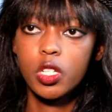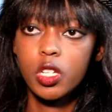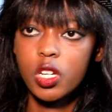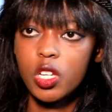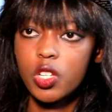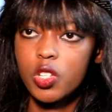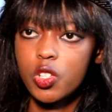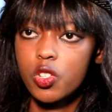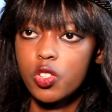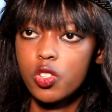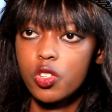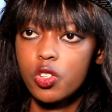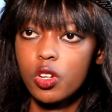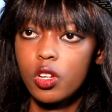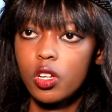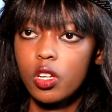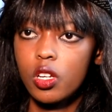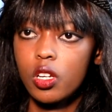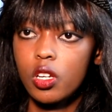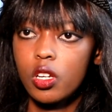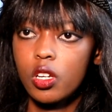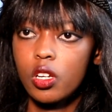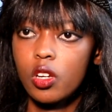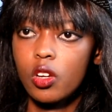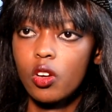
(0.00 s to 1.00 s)

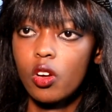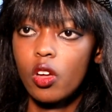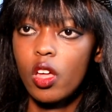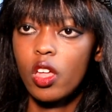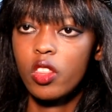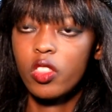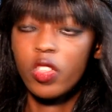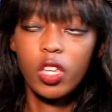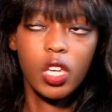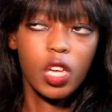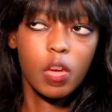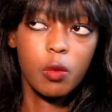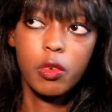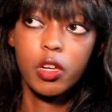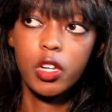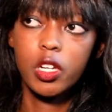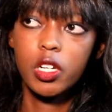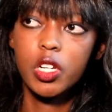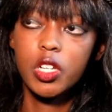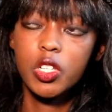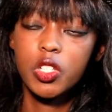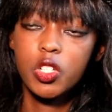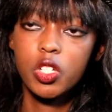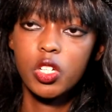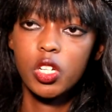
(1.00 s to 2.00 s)
industry and the gaming
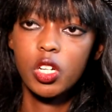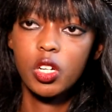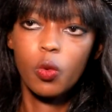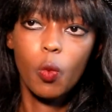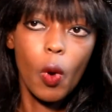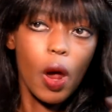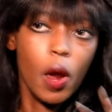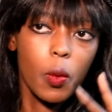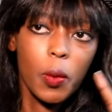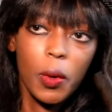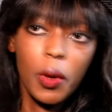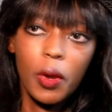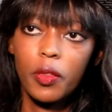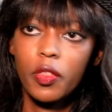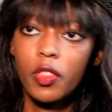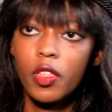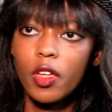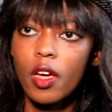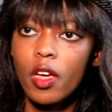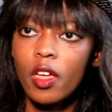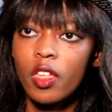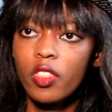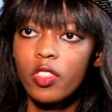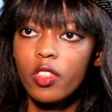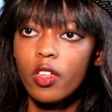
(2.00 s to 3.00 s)
industry in one way or the
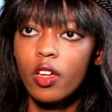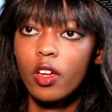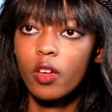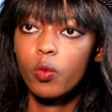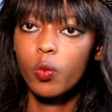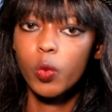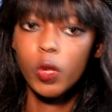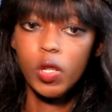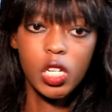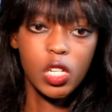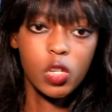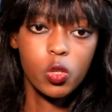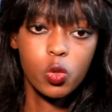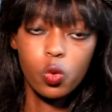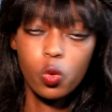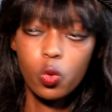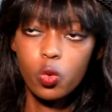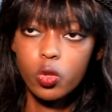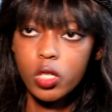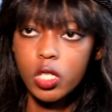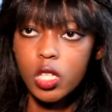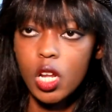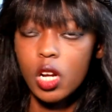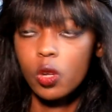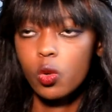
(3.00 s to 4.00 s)
other. We need
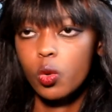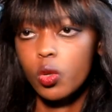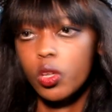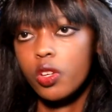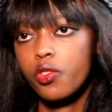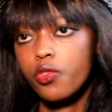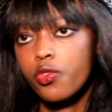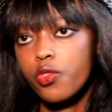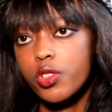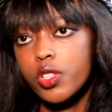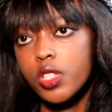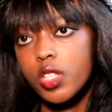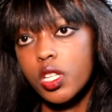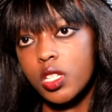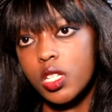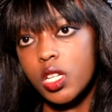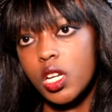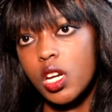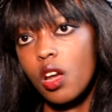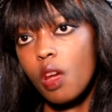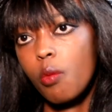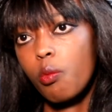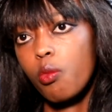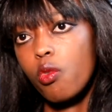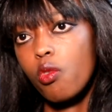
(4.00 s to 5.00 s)
to start looking for
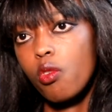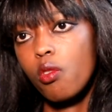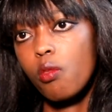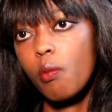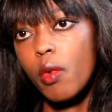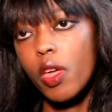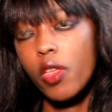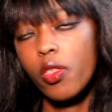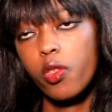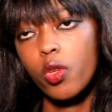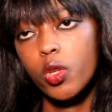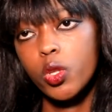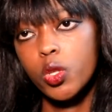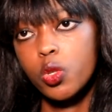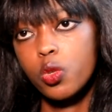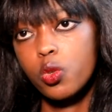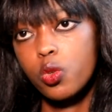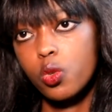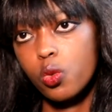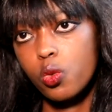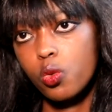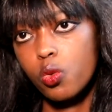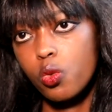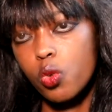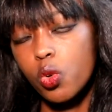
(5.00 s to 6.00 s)
sustainable methods
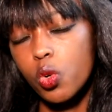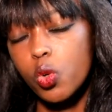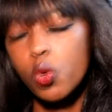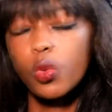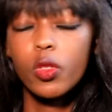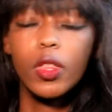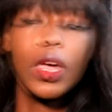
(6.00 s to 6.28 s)
to do